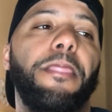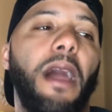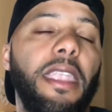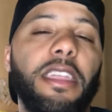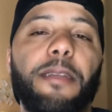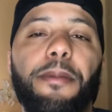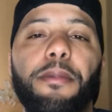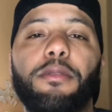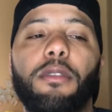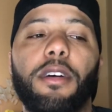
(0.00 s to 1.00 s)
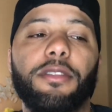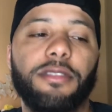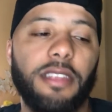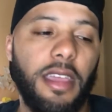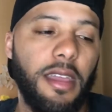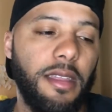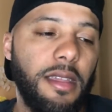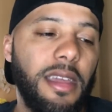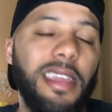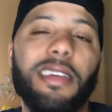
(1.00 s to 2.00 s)
I need people to understand
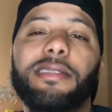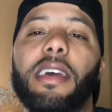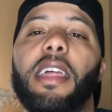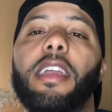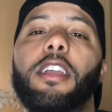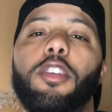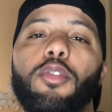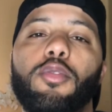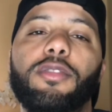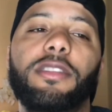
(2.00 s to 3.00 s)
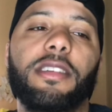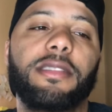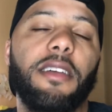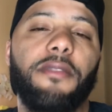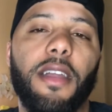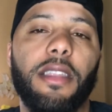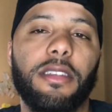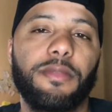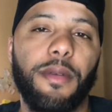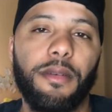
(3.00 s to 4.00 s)
he is at a huge
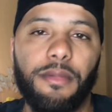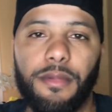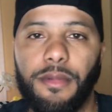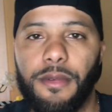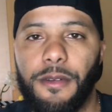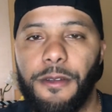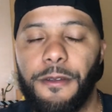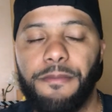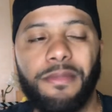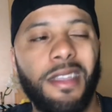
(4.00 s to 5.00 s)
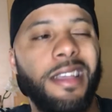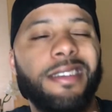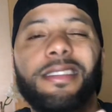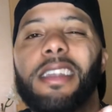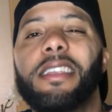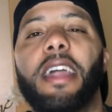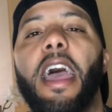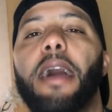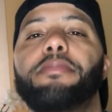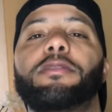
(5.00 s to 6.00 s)
disadvantage, bro he is at an
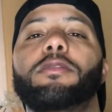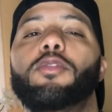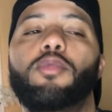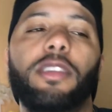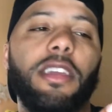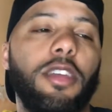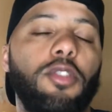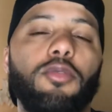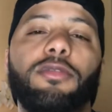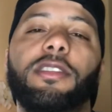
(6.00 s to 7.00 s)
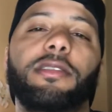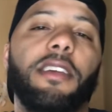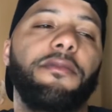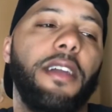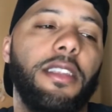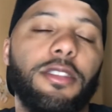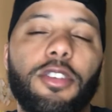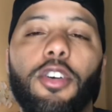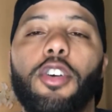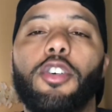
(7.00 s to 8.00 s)
absolutely huge disadvantage
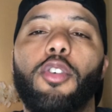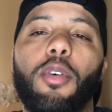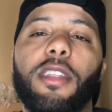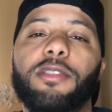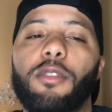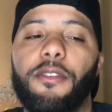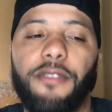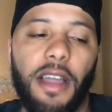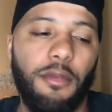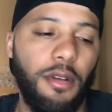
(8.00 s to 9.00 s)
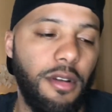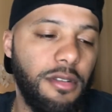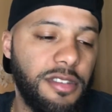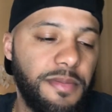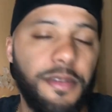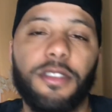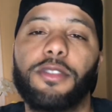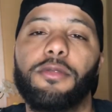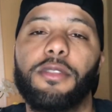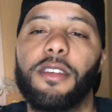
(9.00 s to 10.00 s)
going into a fight with Errol Spence
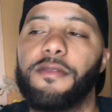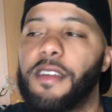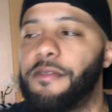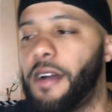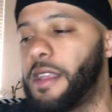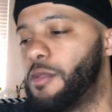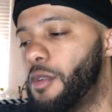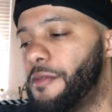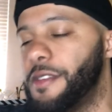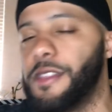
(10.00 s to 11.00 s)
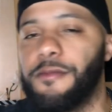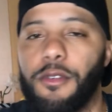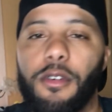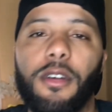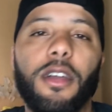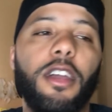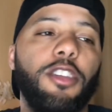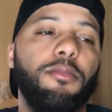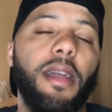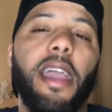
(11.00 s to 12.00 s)
Jr. if they fight at 154. And
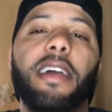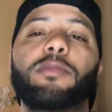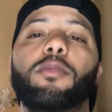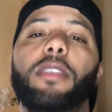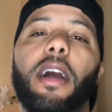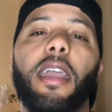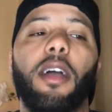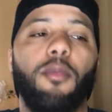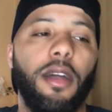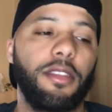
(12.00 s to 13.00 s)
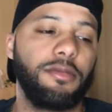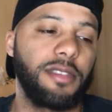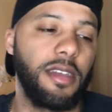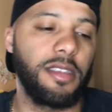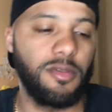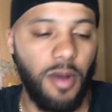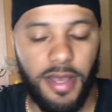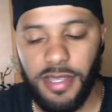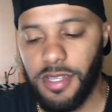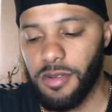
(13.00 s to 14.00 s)
you may ask, well, knockout, why do you say this? Why is
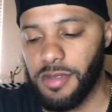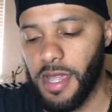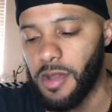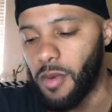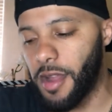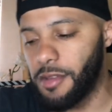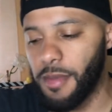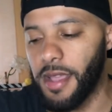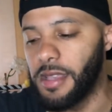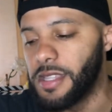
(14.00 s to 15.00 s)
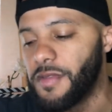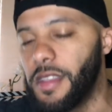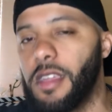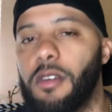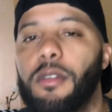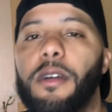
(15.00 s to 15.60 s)
this your take? Why are you making this video?